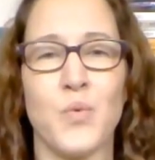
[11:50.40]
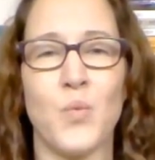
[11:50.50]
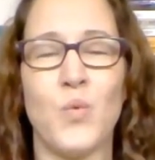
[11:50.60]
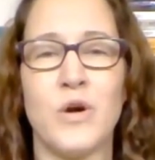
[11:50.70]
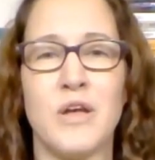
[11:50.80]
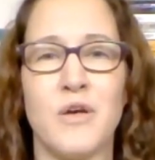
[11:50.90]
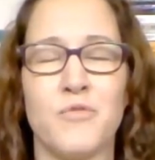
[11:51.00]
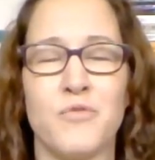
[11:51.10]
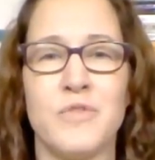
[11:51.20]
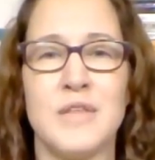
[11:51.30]
one
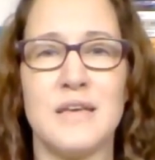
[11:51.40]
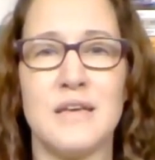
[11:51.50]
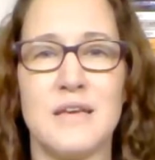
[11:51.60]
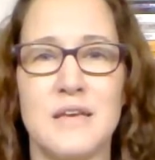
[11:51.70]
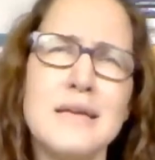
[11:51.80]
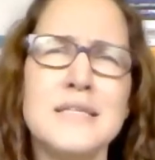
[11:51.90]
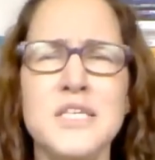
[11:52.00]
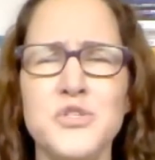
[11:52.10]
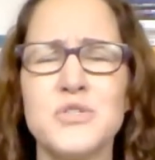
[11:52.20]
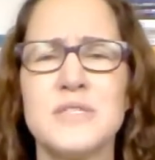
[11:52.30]
of the
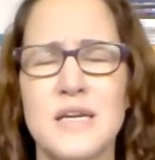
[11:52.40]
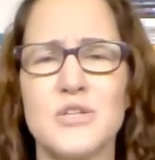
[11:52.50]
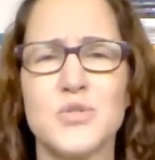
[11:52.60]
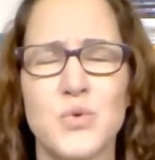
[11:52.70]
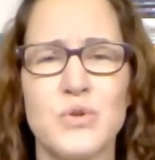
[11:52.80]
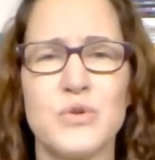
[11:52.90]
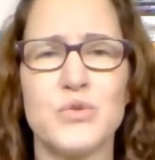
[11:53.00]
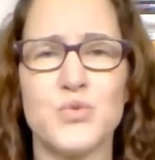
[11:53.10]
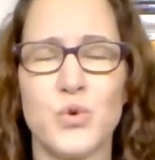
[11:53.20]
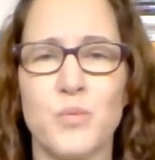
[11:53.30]
teachers in our school
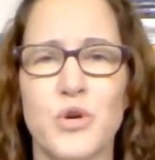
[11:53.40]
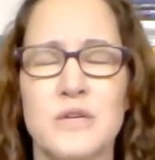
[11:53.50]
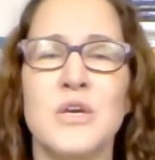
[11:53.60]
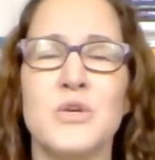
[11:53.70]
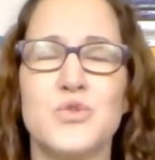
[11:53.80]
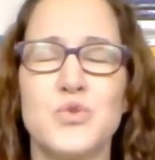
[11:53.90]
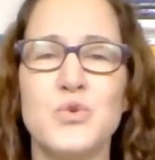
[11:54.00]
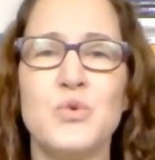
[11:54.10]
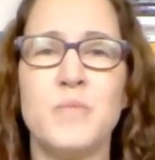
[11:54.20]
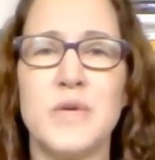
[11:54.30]
who's rumored
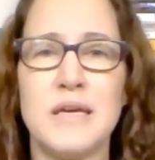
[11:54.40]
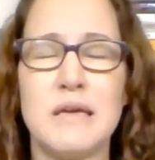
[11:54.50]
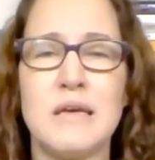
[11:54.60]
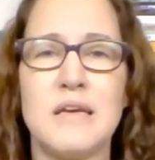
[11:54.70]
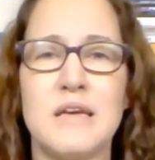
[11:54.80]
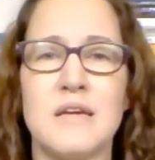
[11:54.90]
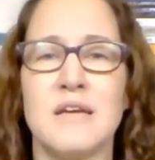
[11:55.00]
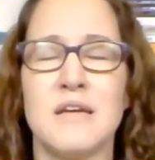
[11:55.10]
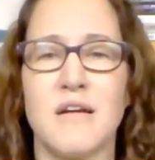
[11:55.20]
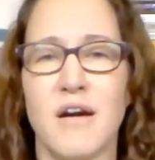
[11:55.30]
to be
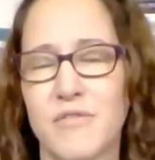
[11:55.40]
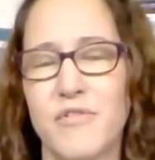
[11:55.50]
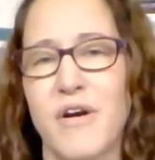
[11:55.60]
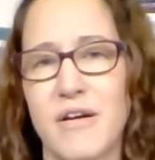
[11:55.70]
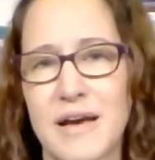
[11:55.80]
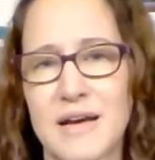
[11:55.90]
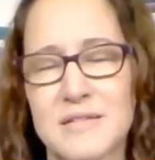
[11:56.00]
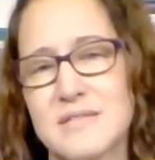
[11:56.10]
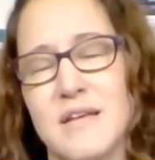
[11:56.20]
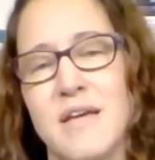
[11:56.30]
kind of a hard
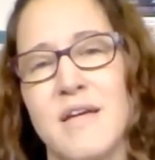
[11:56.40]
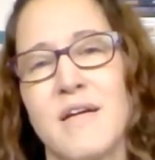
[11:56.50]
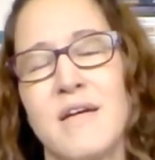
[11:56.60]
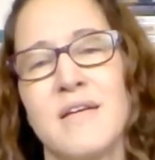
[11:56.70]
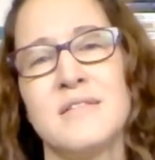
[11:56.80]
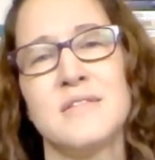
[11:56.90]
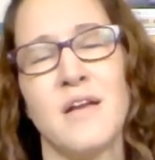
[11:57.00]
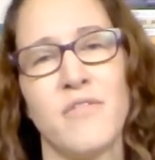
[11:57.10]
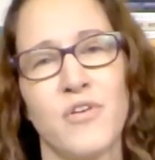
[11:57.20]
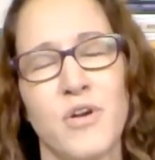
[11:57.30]
ass and
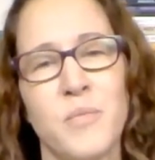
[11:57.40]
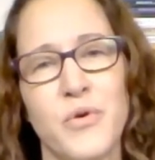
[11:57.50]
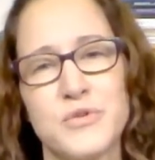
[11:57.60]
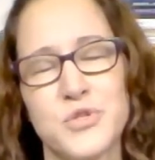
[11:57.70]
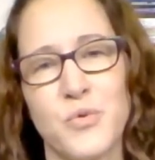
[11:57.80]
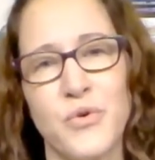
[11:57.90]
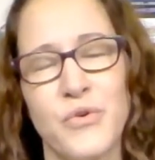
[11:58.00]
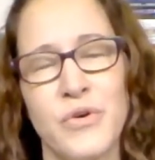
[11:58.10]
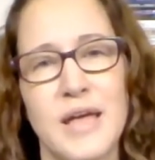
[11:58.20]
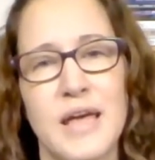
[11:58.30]
not very
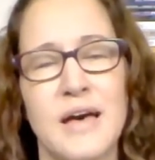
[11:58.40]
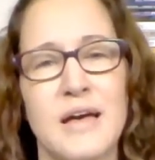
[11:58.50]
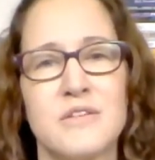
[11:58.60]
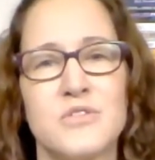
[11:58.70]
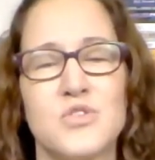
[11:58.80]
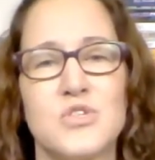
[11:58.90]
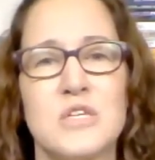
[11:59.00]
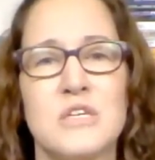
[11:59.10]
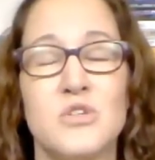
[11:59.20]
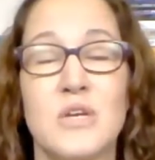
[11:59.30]
approachable. And
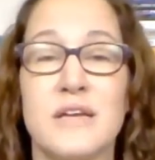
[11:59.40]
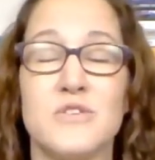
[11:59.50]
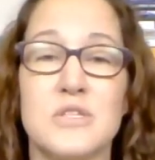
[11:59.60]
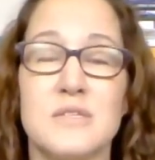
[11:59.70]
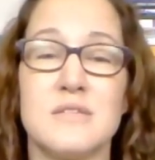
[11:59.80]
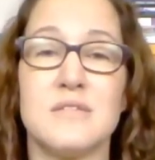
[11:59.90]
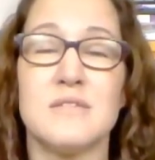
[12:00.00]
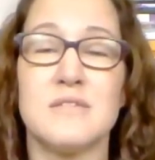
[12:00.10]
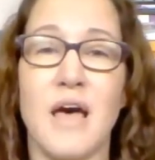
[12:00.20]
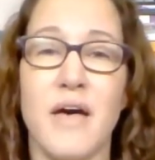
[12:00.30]
she had just
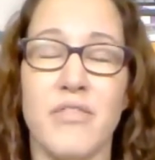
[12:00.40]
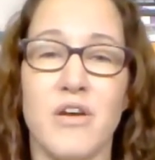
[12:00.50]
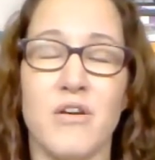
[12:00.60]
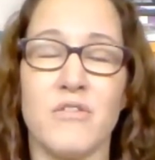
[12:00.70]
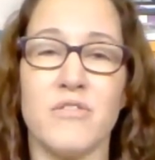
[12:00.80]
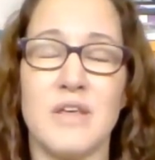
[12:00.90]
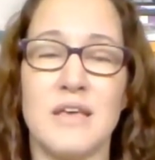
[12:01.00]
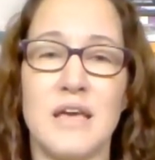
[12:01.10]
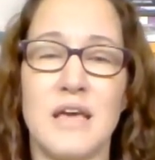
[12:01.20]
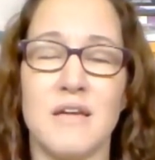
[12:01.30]
sat there
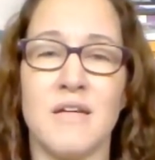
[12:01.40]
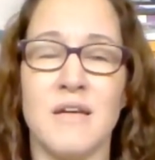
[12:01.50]
thinking,